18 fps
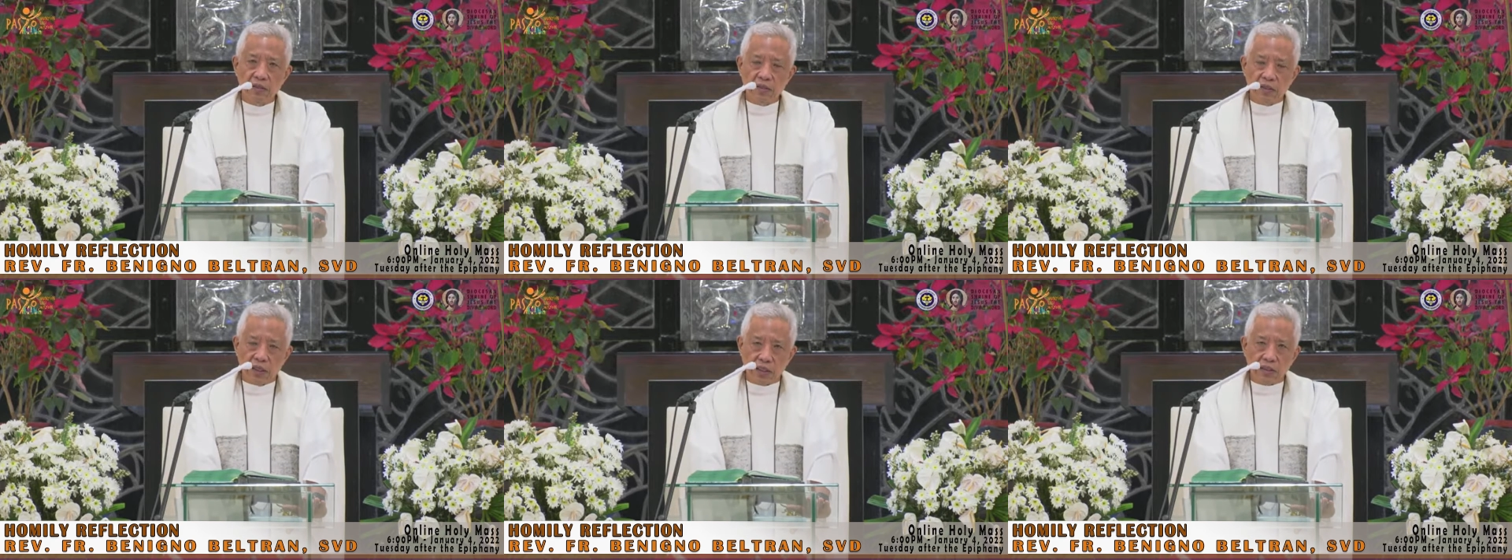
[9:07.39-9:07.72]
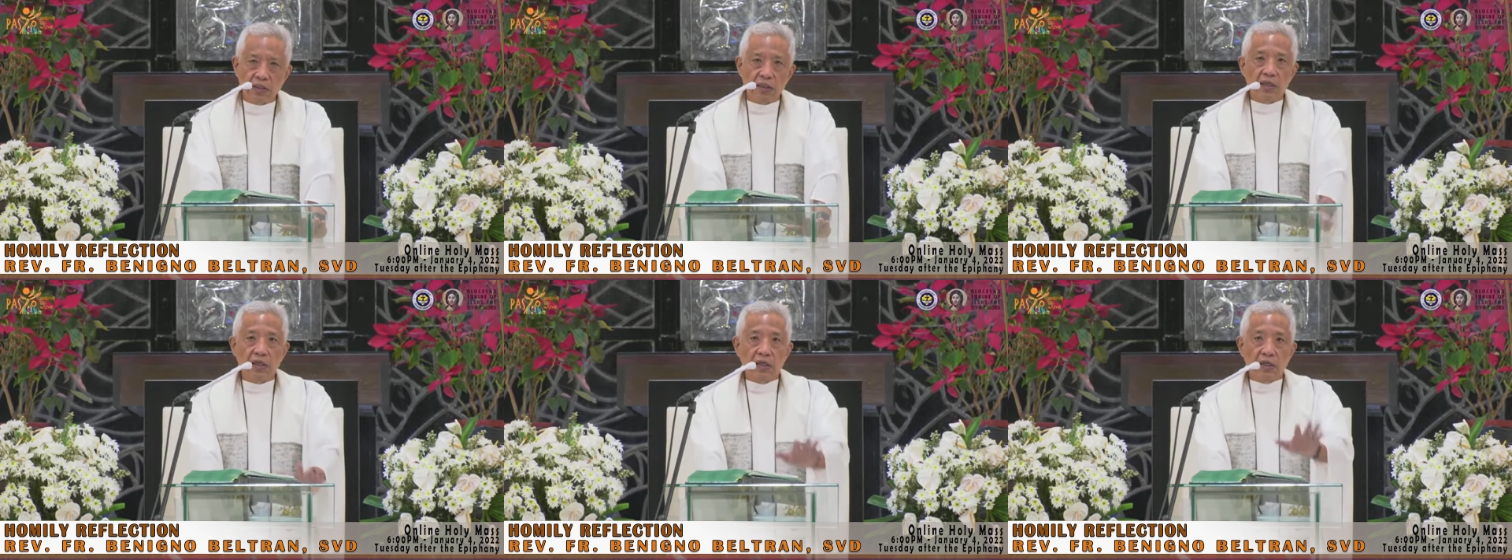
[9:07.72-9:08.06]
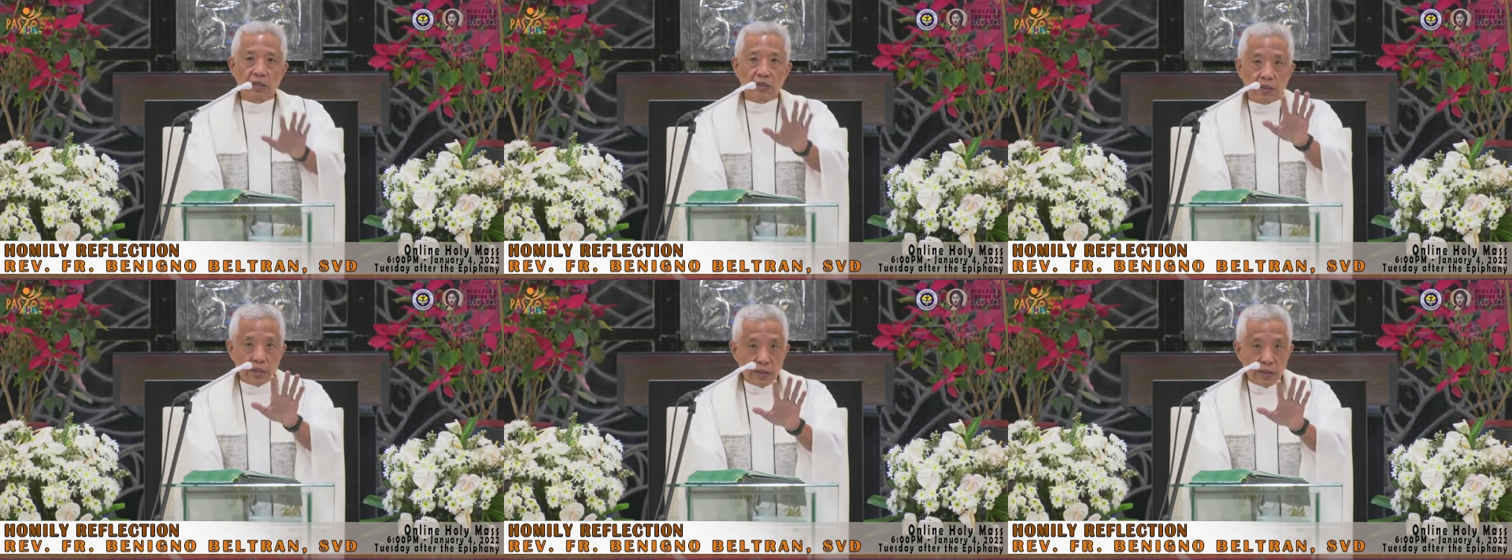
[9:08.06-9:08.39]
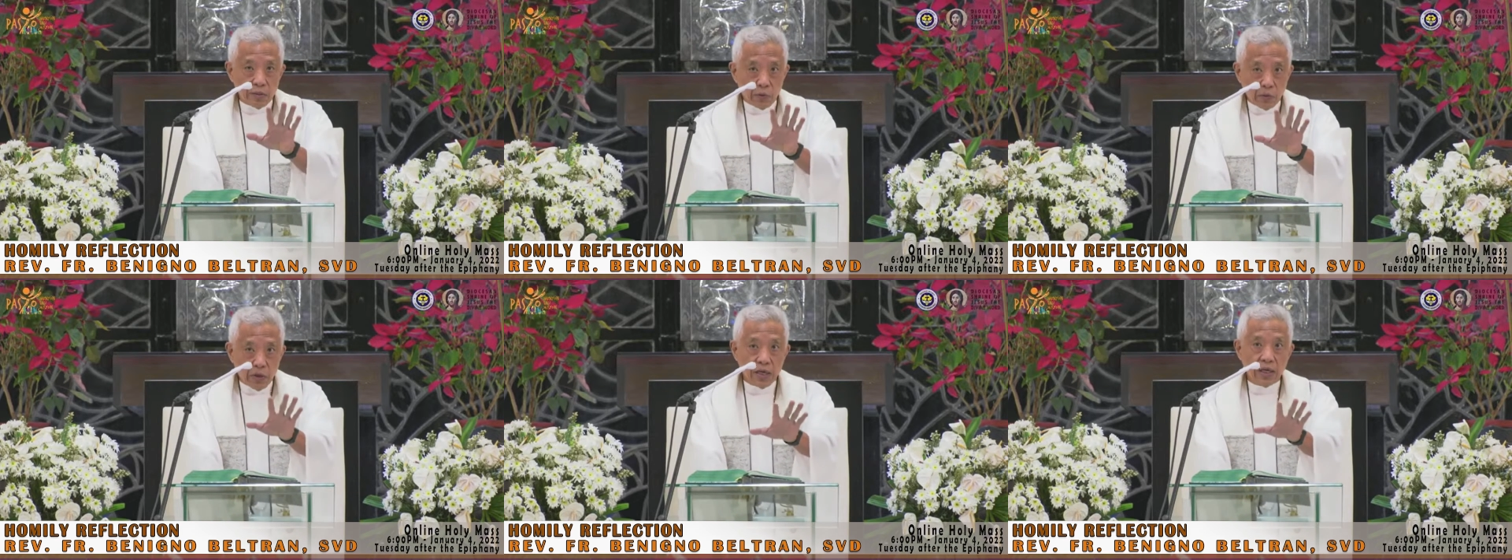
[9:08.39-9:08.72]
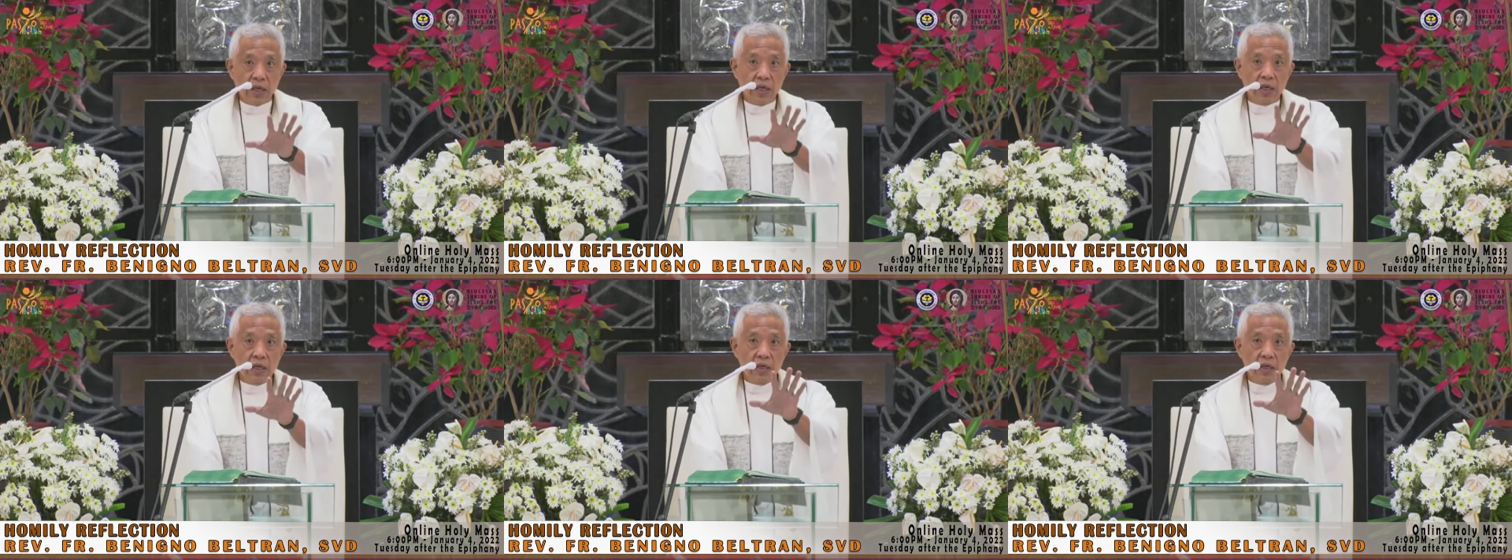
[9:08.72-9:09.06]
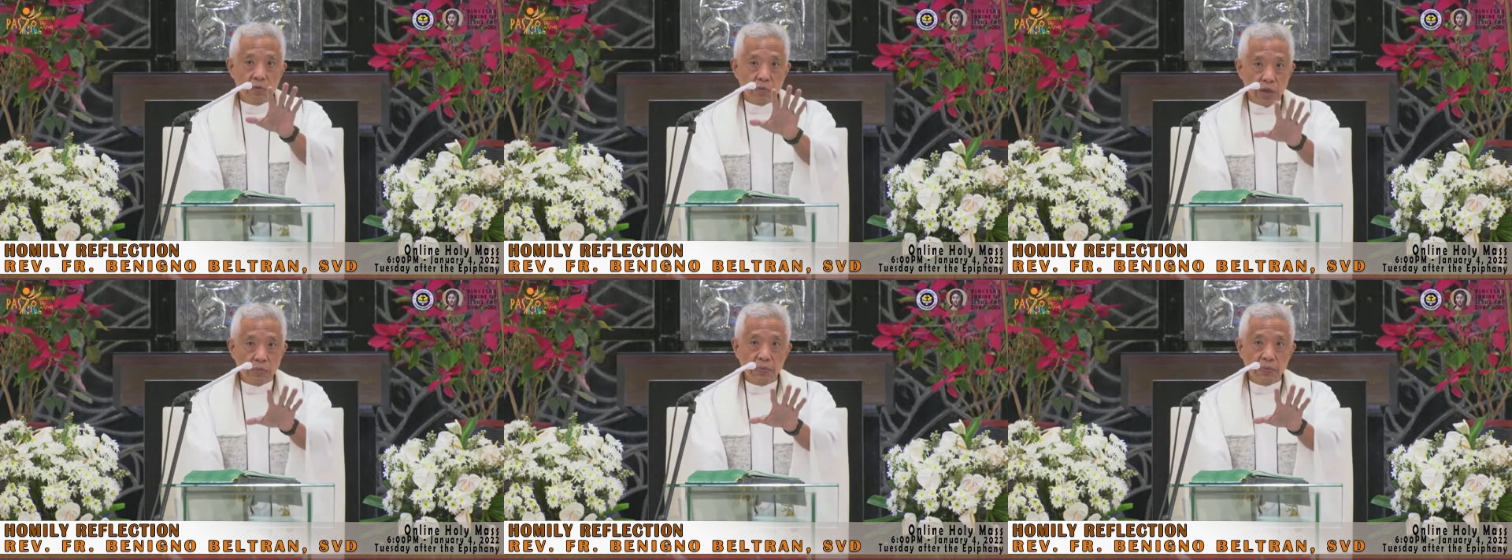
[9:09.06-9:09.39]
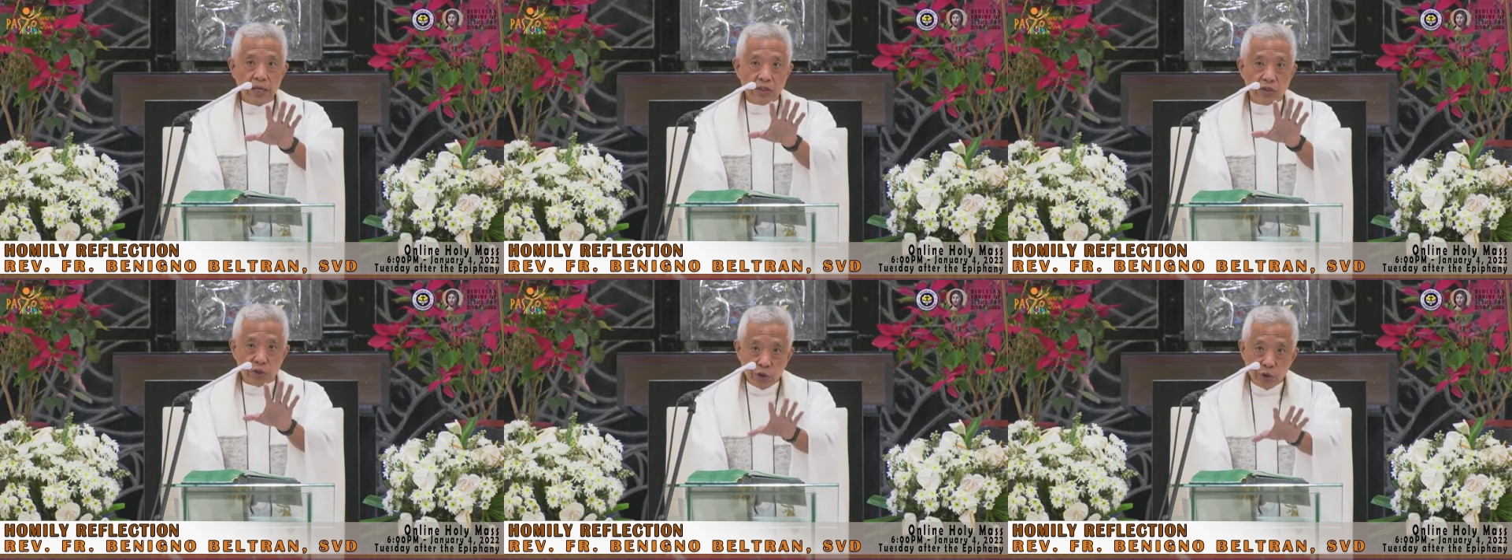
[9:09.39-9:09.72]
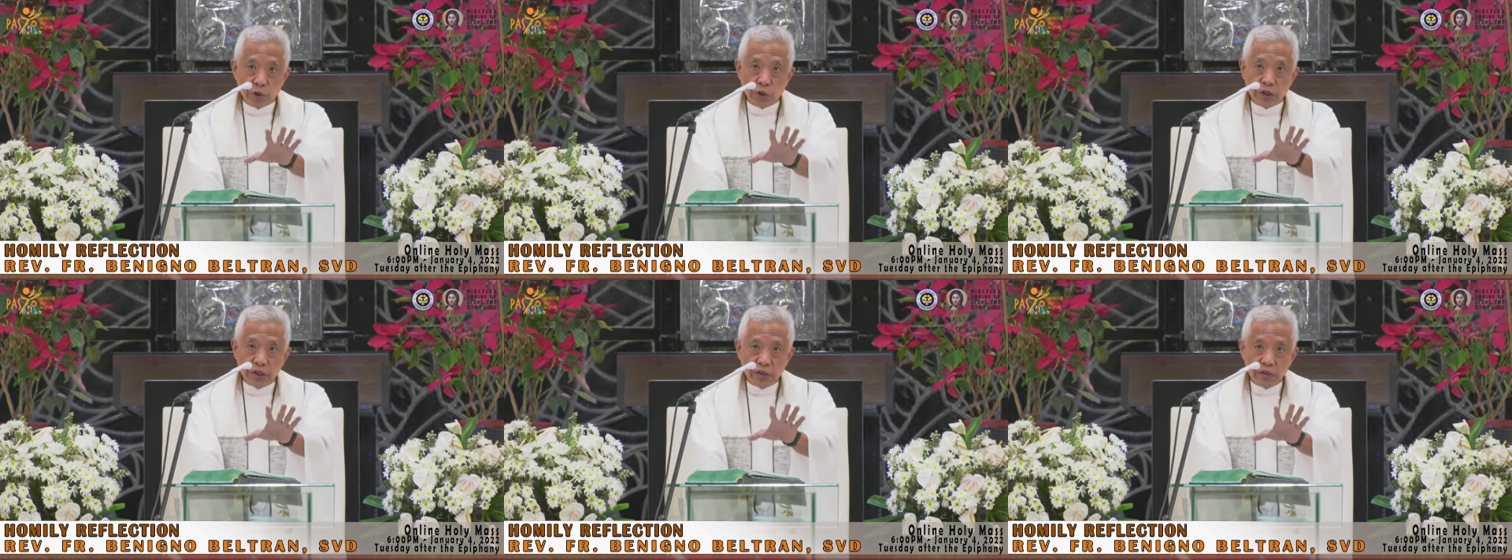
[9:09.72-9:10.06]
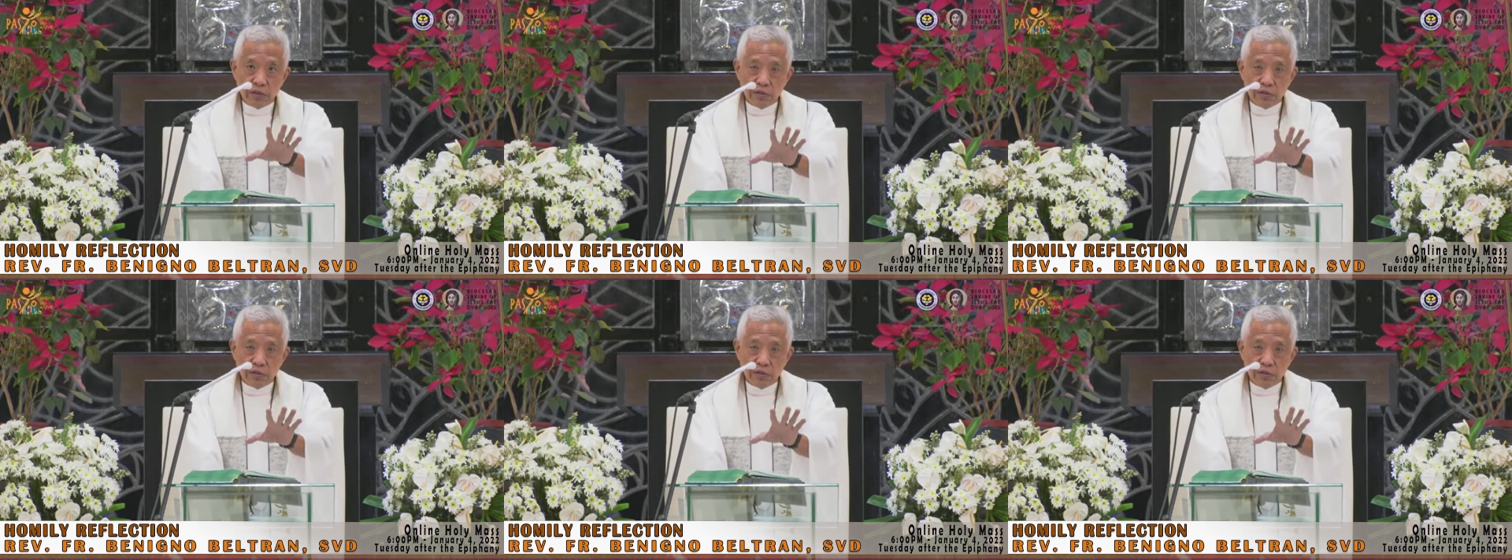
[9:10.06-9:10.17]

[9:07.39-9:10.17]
that we will be assured,